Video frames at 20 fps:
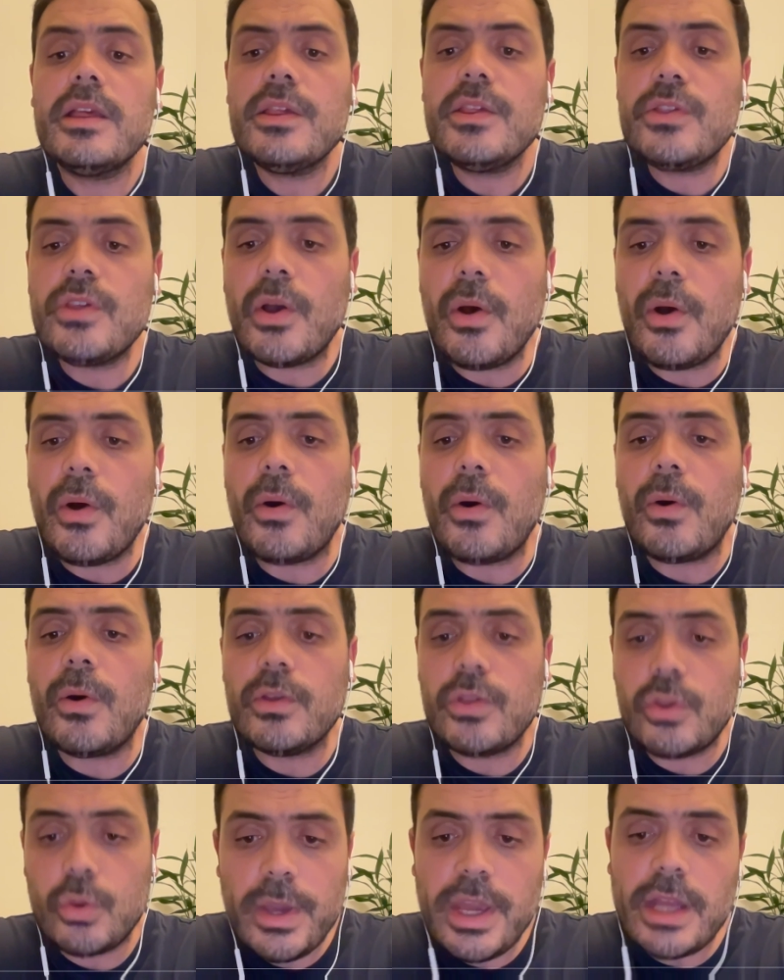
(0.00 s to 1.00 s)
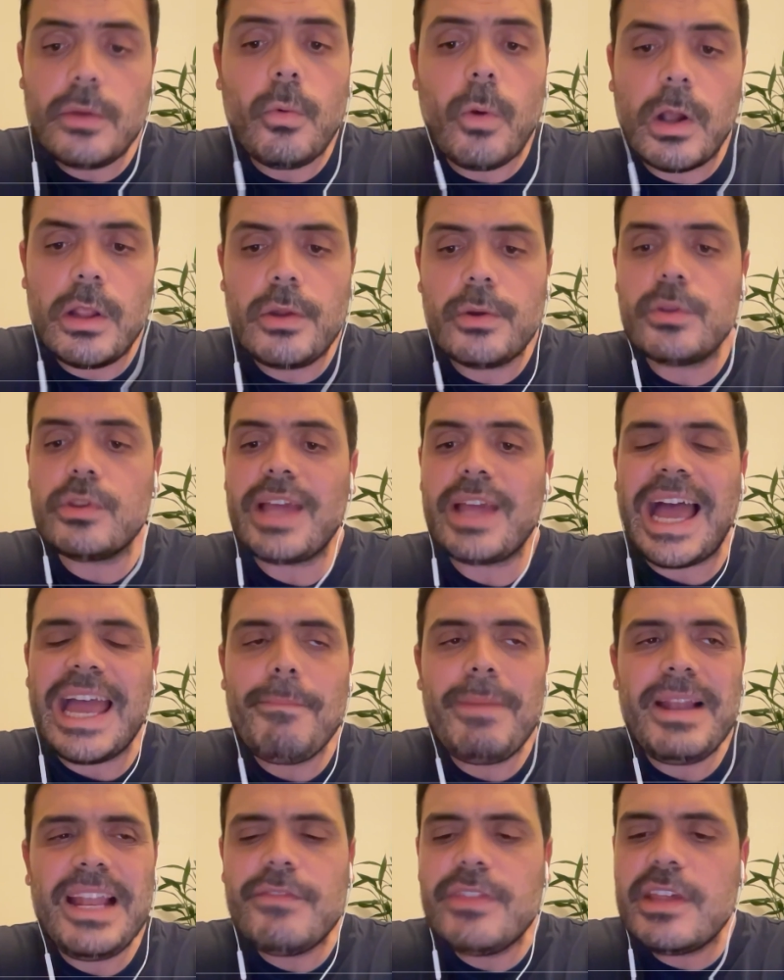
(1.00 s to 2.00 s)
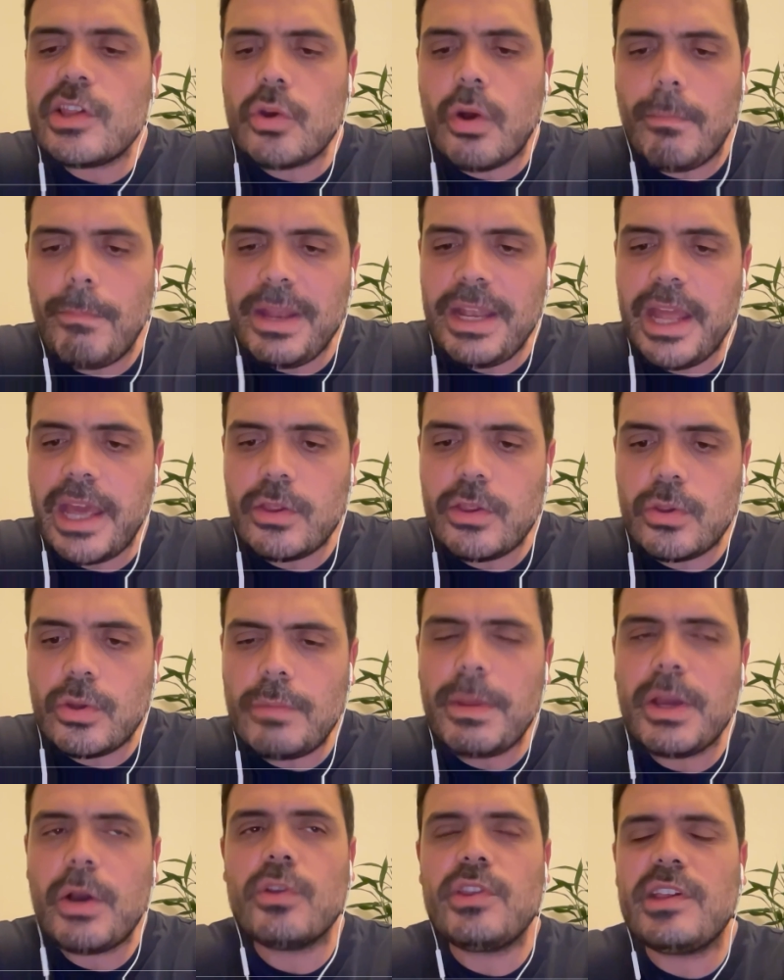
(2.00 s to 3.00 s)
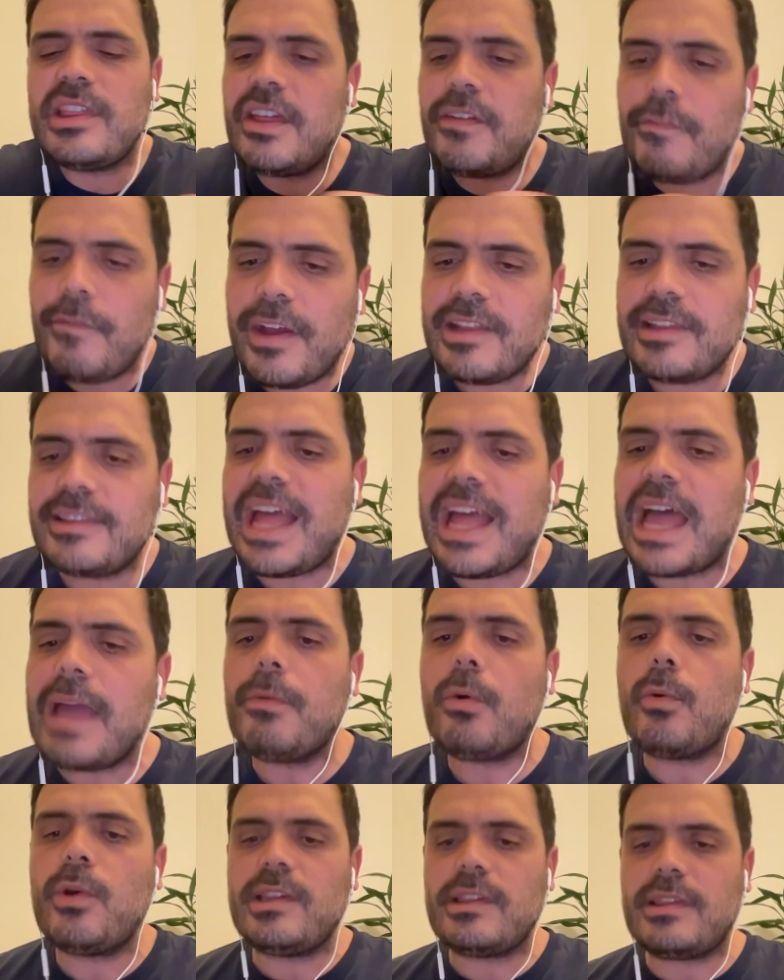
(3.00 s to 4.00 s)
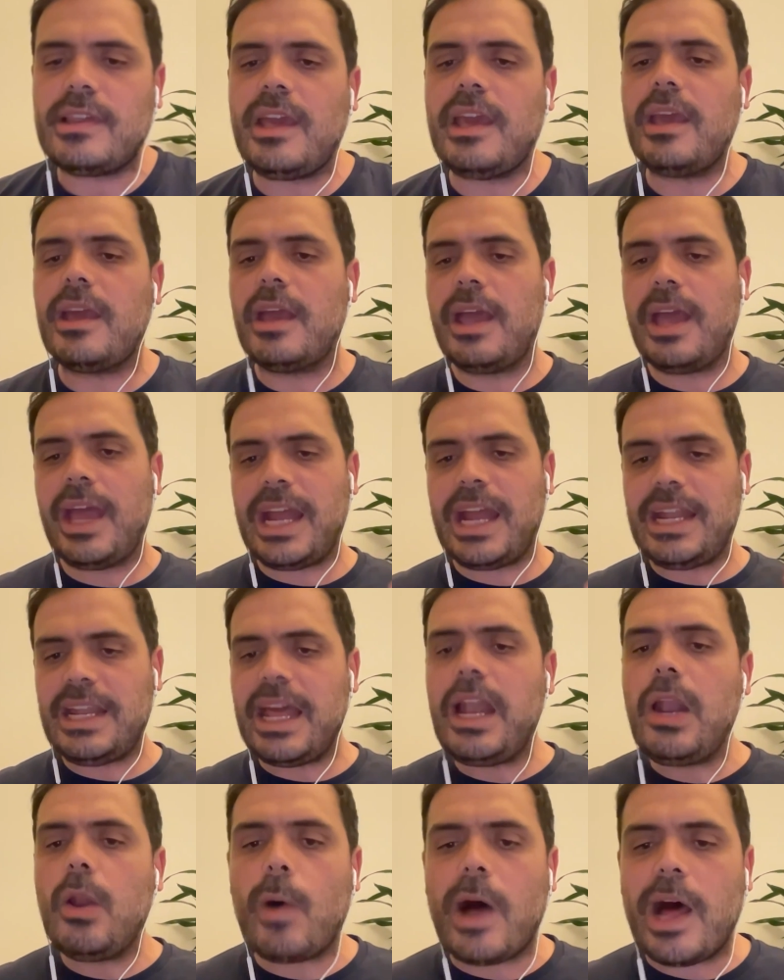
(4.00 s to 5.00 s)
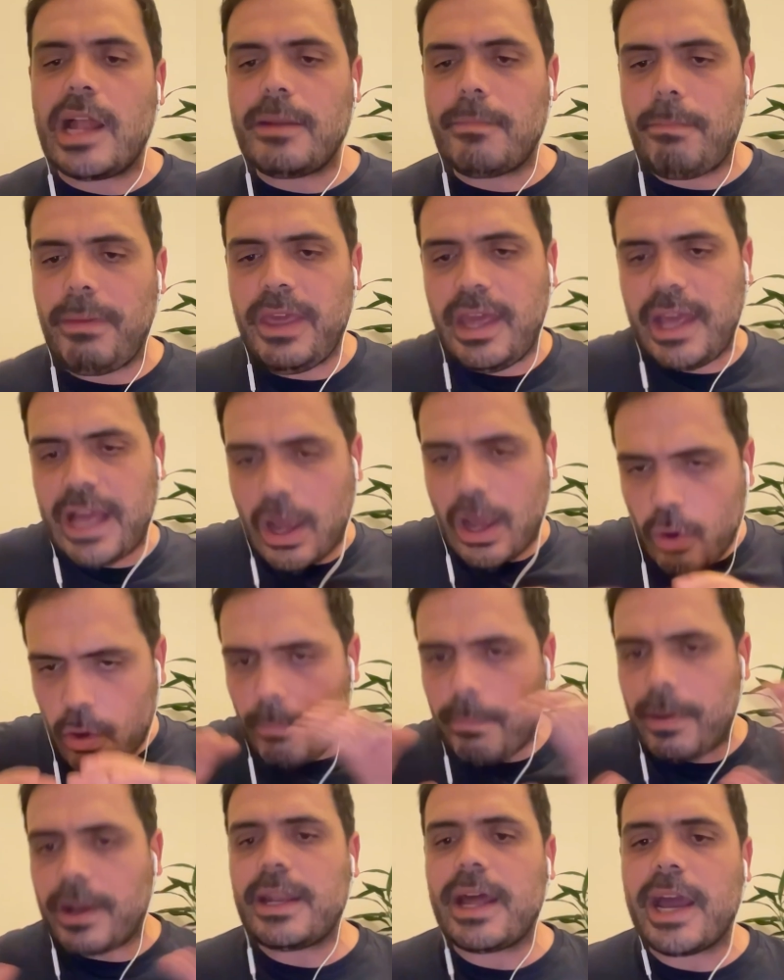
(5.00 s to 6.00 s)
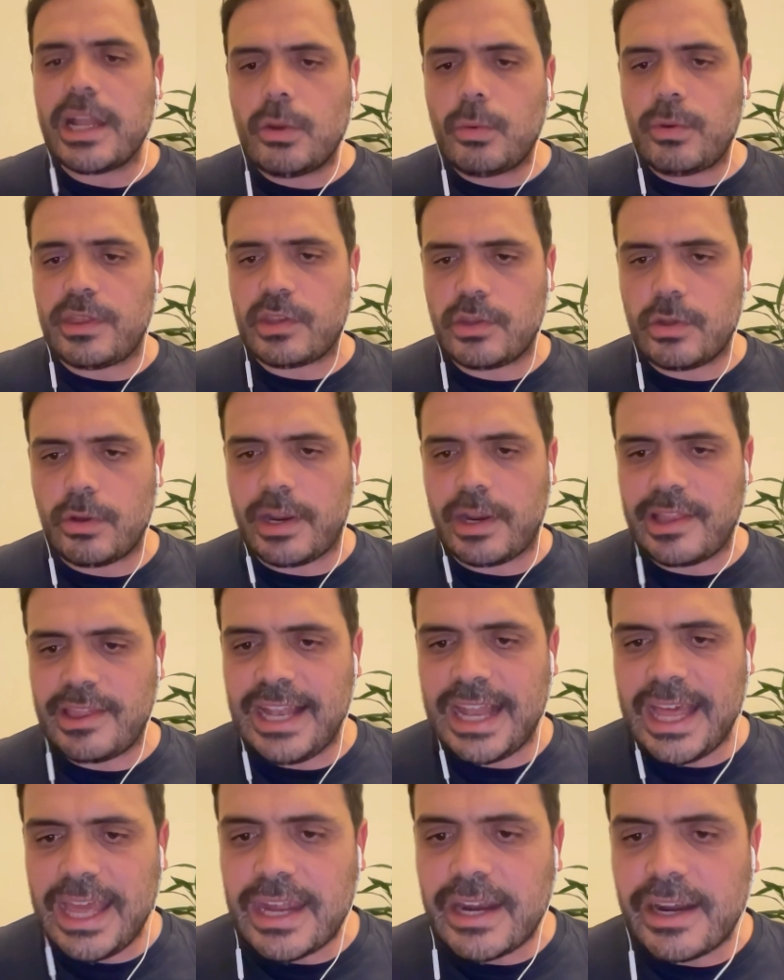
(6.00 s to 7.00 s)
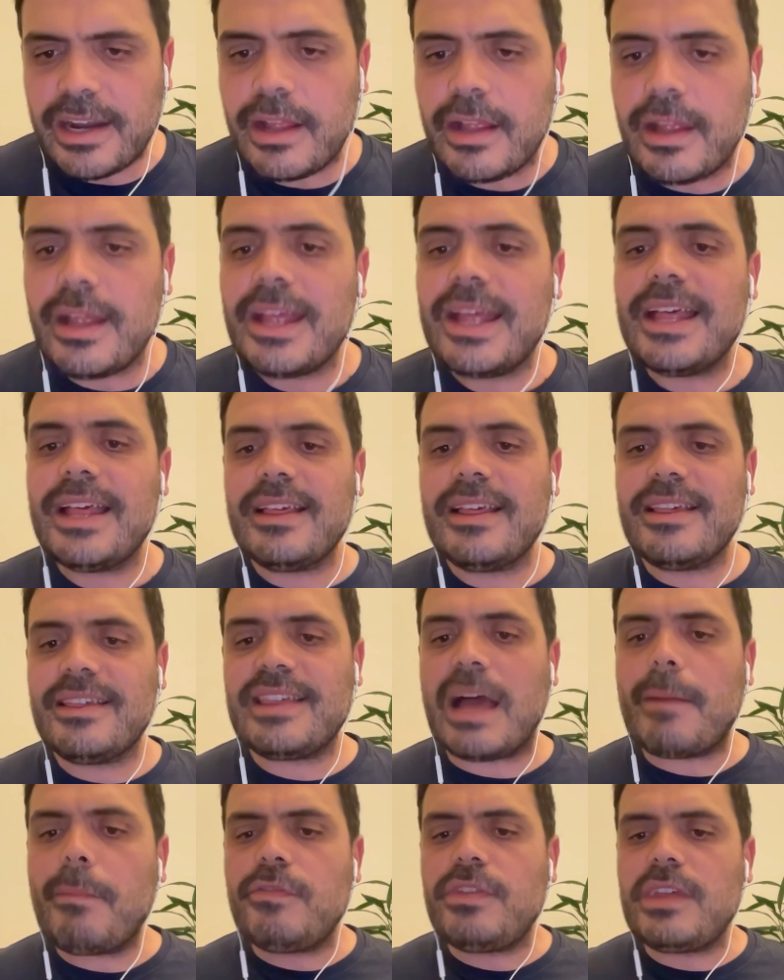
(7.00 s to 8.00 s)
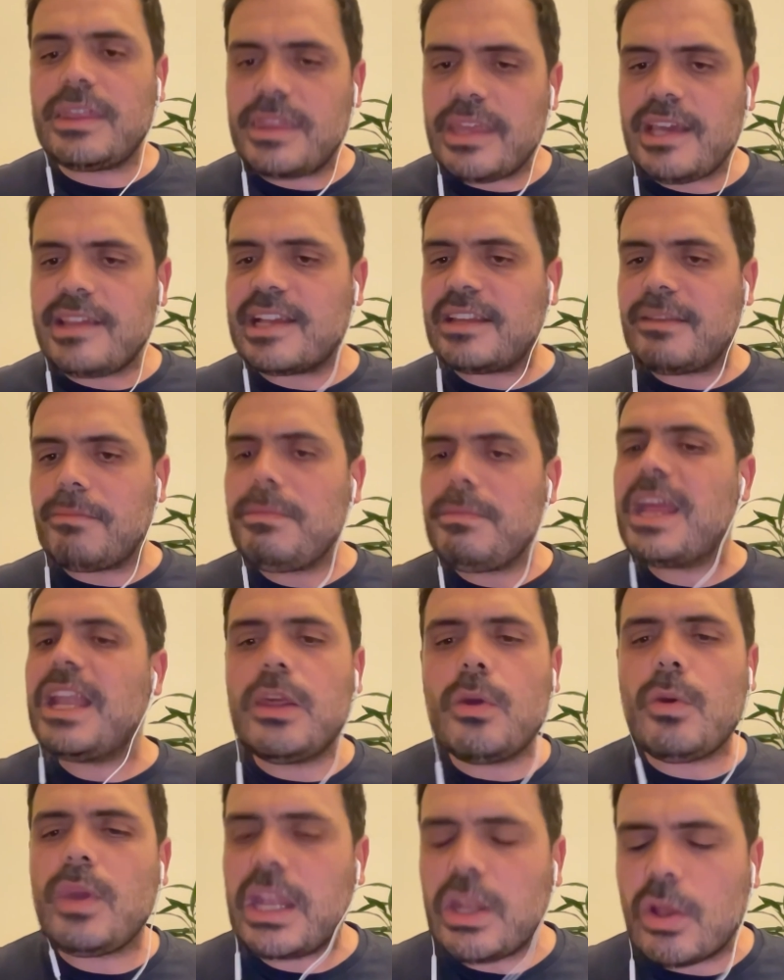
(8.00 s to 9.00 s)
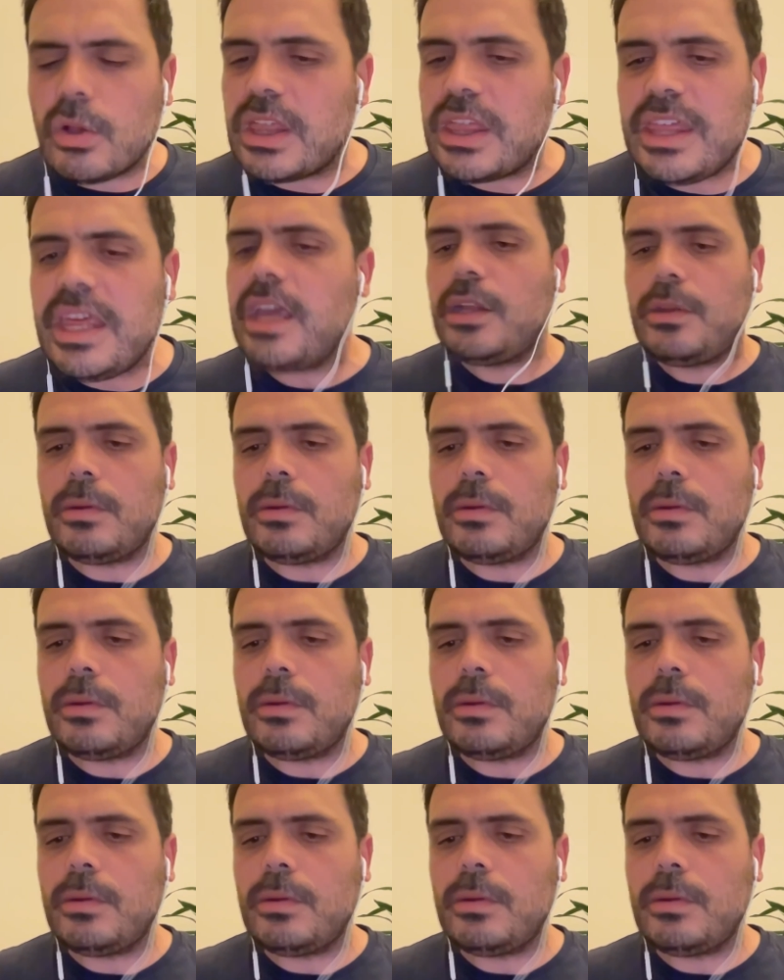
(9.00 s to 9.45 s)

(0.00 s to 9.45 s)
So Sui and Walrus, I believe this combination, because it's the first time we see an L1 being accompanied with a storage layer, some of the things that me and you cannot think